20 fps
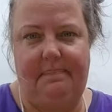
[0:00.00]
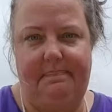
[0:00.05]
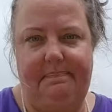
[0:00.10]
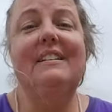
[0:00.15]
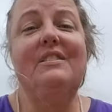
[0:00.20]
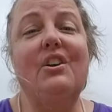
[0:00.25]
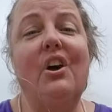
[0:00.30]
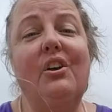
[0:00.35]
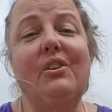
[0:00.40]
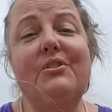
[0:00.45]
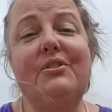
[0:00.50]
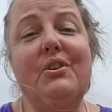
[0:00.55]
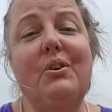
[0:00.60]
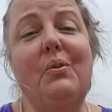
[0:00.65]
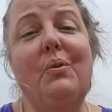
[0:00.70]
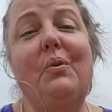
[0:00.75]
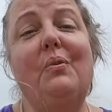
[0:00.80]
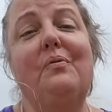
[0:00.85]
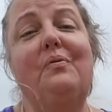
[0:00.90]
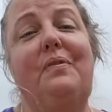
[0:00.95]
It's
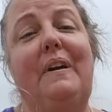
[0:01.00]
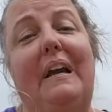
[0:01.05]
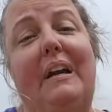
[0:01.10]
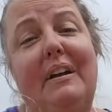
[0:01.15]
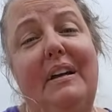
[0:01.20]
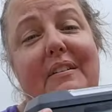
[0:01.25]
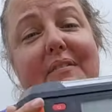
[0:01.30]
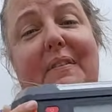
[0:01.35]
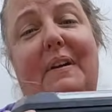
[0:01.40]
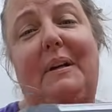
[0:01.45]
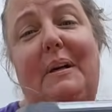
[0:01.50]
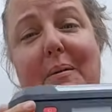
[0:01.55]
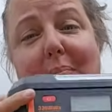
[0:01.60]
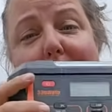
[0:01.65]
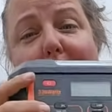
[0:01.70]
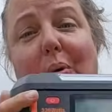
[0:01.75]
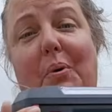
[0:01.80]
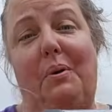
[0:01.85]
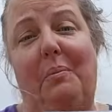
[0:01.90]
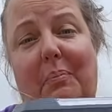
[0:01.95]
also very, very
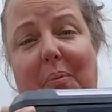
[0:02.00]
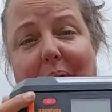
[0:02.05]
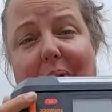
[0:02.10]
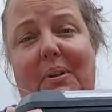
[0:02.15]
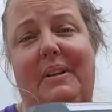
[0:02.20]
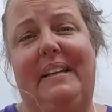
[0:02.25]
portable.